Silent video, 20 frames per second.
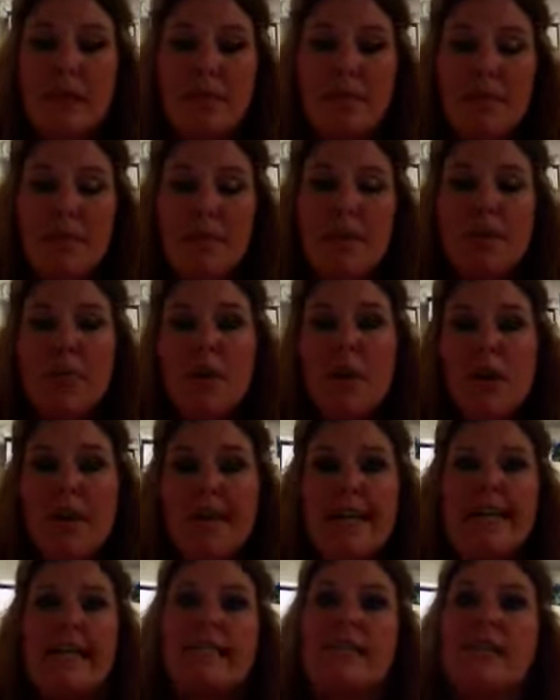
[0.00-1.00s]
pure
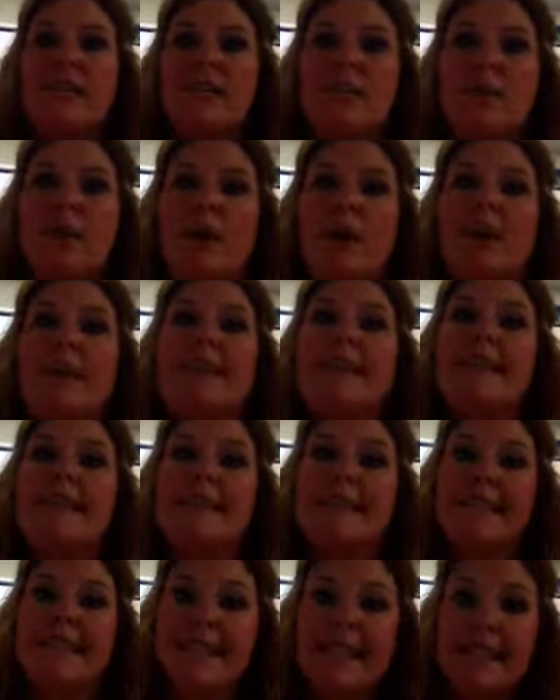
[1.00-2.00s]
market is where
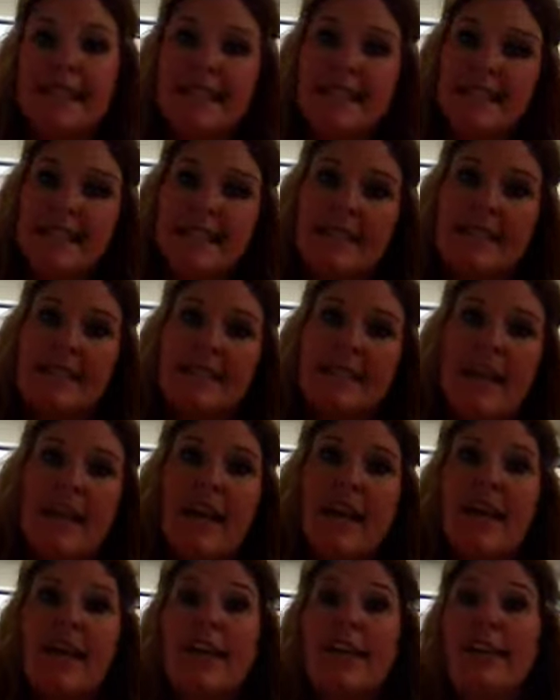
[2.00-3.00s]
citizens
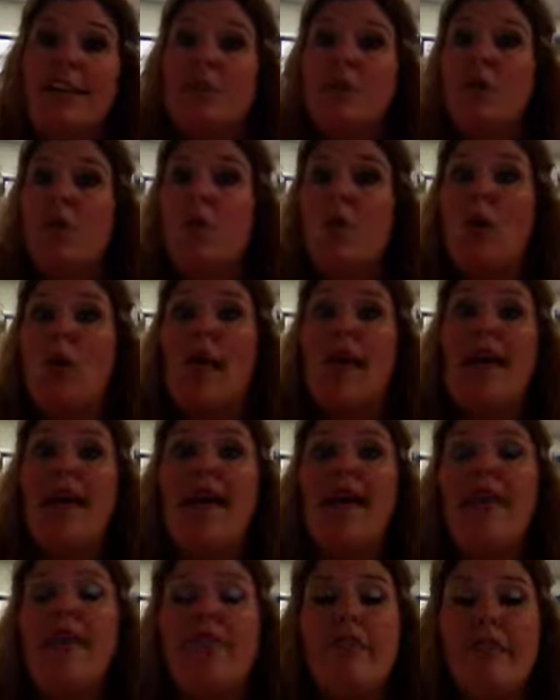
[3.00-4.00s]
control
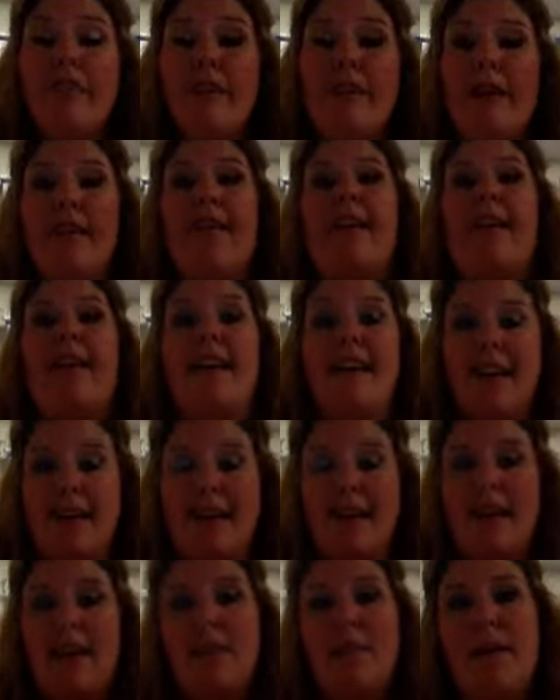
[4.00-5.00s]
every
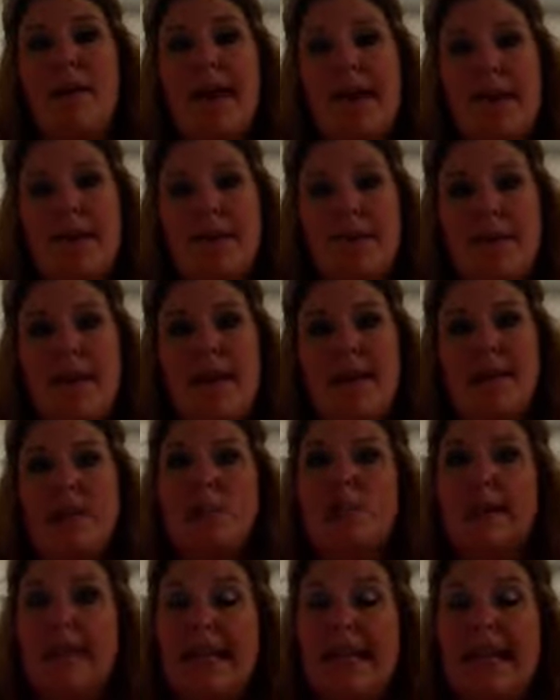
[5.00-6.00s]
economic aspect or
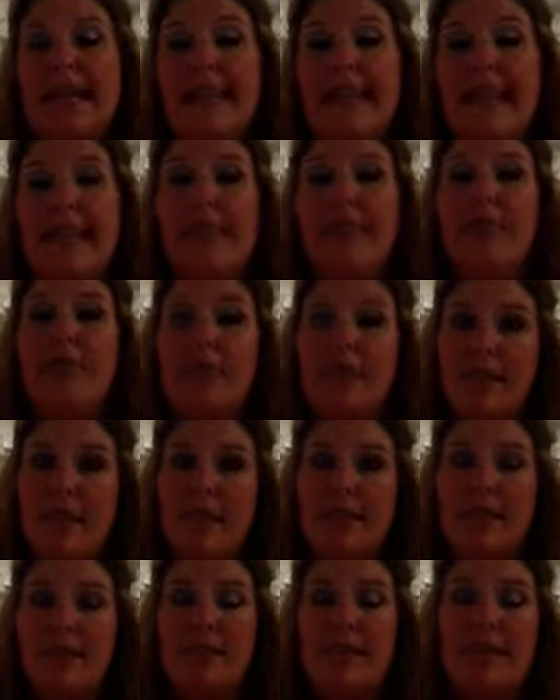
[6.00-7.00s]
daily life within the
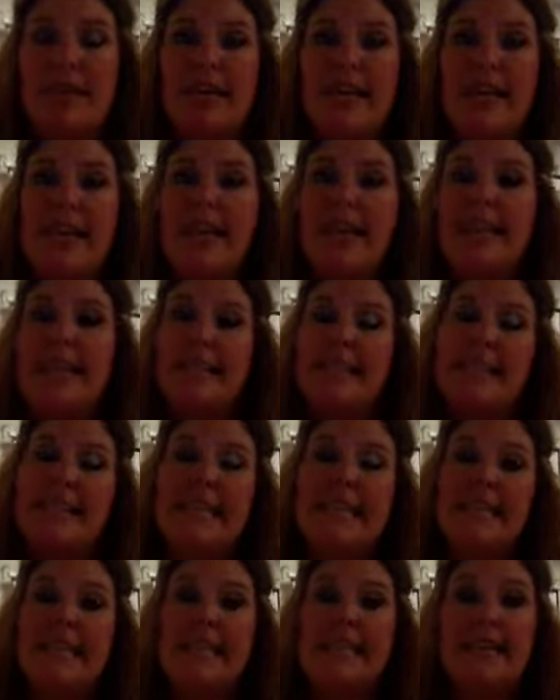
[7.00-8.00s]
country. The
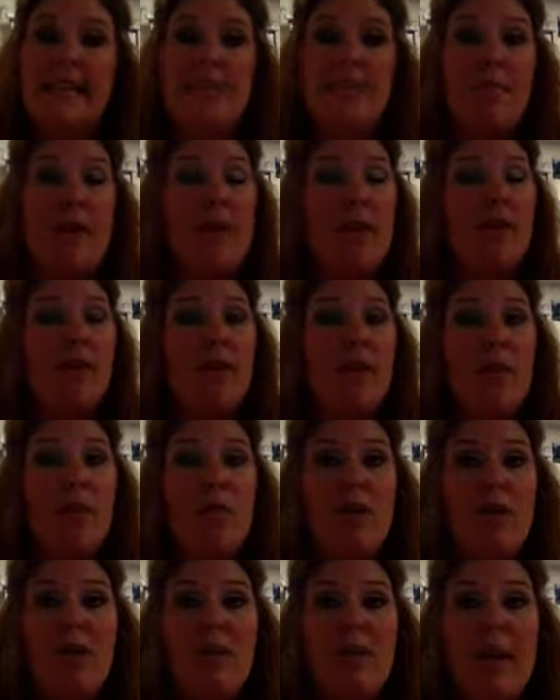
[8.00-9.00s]
citizens can make what they
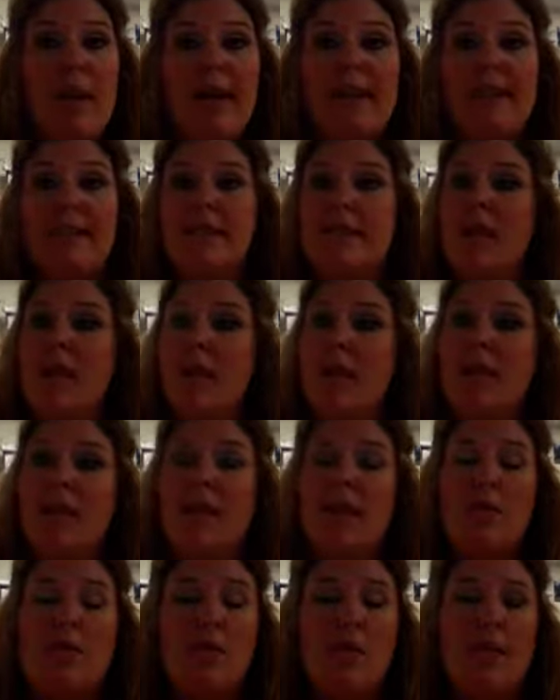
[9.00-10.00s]
want to make, sell what
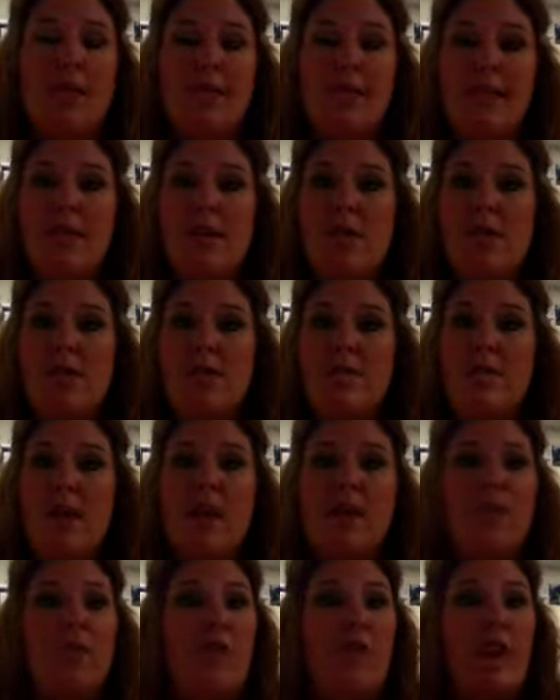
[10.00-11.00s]
they want to sell,
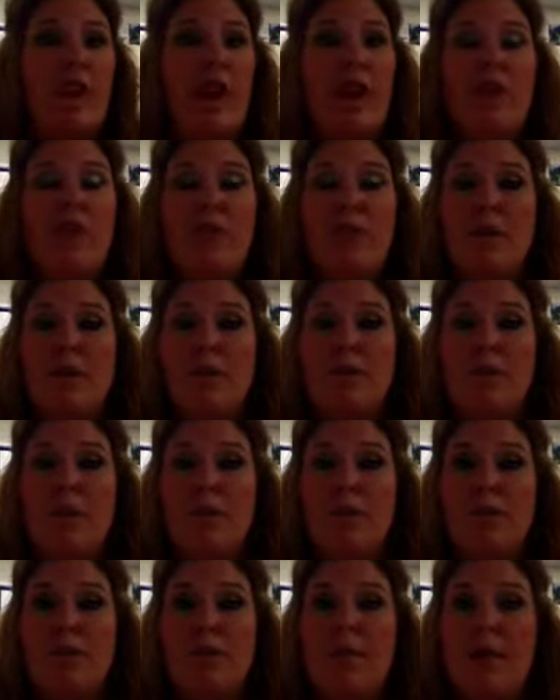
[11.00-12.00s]
for however much they
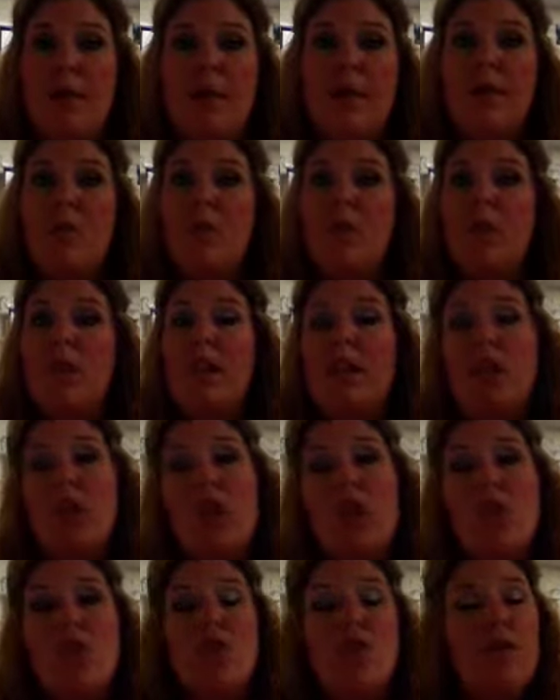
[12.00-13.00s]
want to make it, with
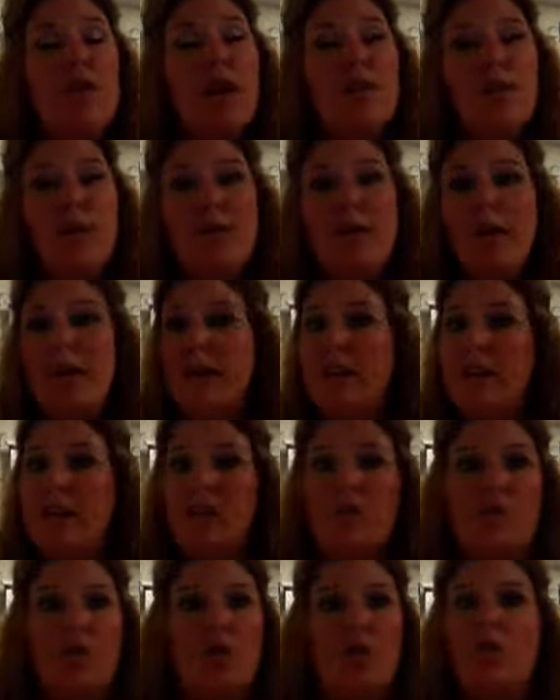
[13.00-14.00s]
no government
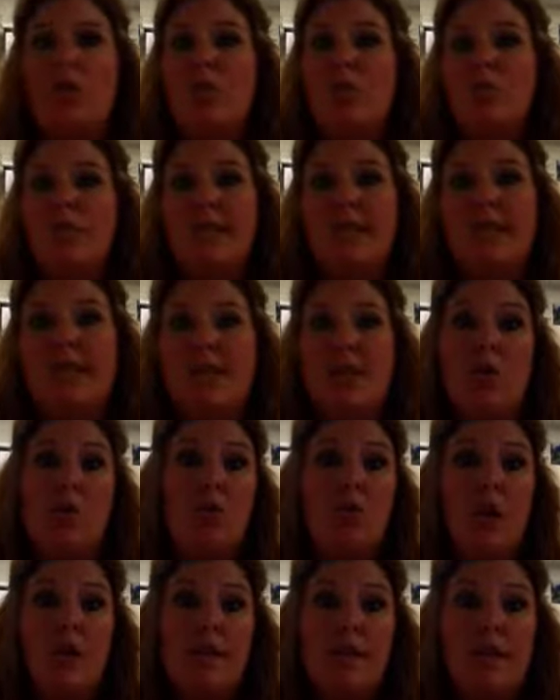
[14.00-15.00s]
control or say-so
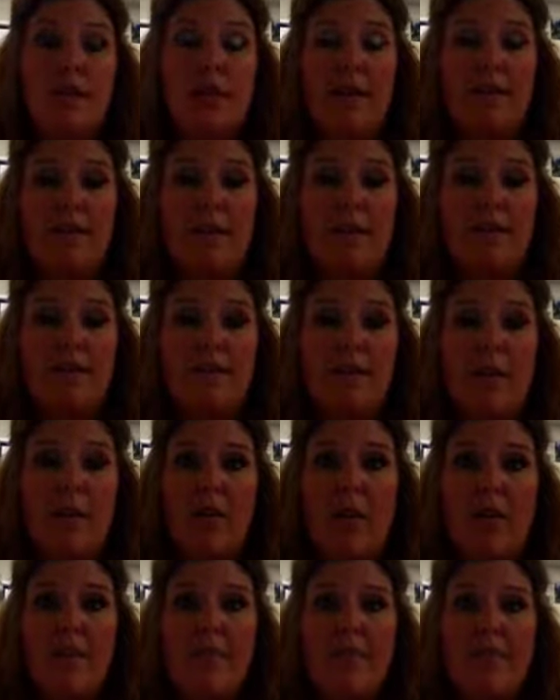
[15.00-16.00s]
whatsoever,
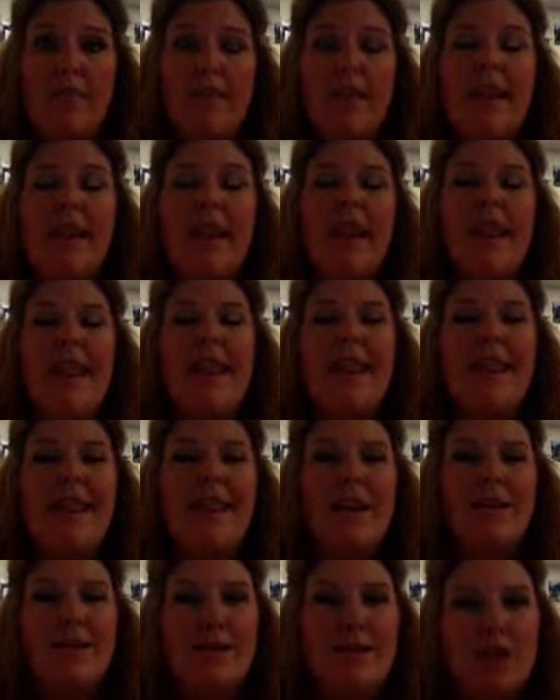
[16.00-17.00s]
okay?
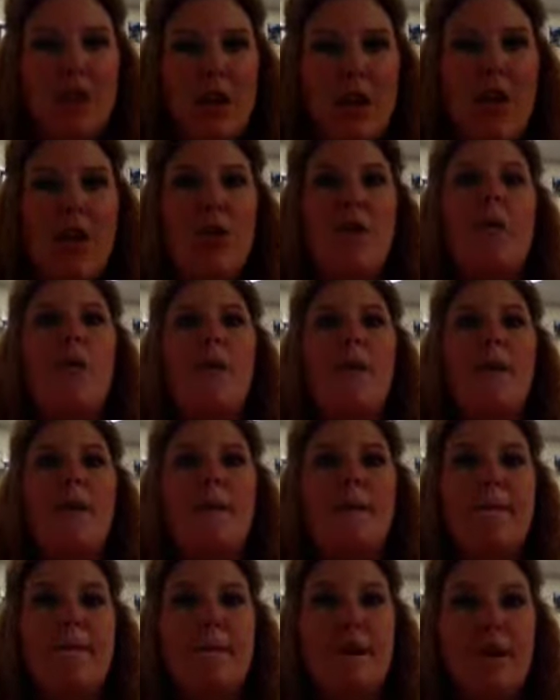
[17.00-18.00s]
There is no
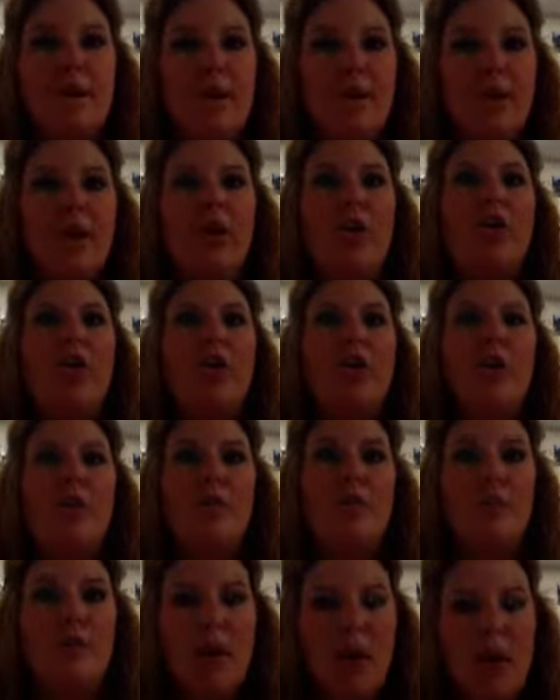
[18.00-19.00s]
pure
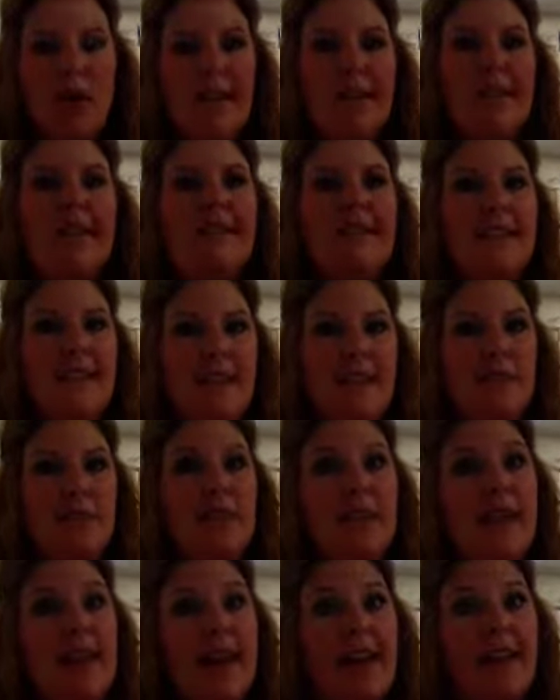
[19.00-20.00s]
market
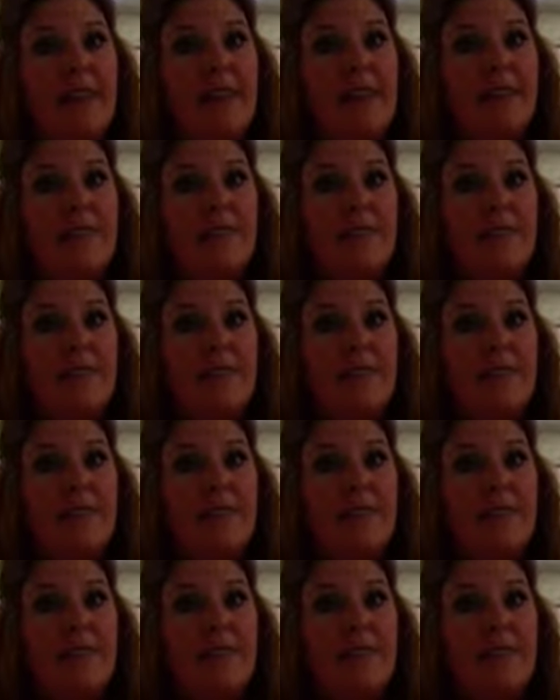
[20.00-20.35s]
country either.